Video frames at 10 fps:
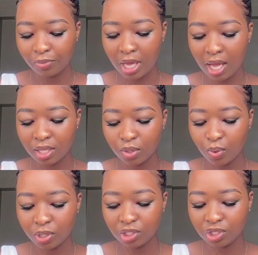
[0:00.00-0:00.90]
The other
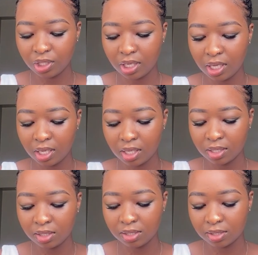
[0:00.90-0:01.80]
question
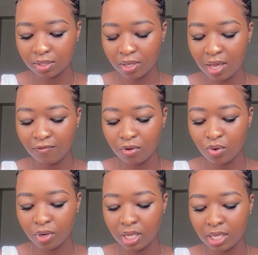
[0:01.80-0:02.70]
is, okay, I've
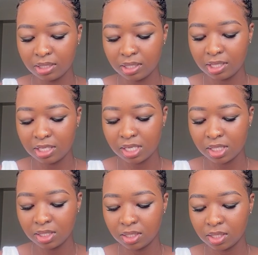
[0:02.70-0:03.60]
already answered
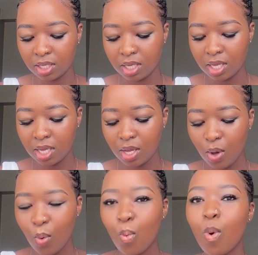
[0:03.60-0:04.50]
this.
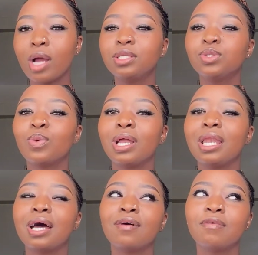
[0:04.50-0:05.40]
What do I
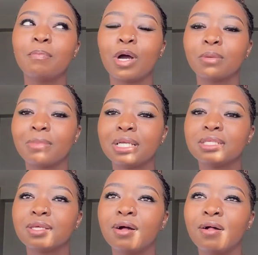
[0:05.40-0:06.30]
love about
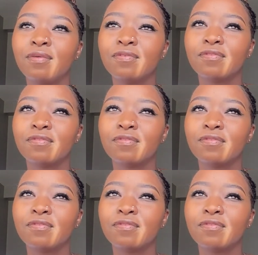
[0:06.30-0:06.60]
myself?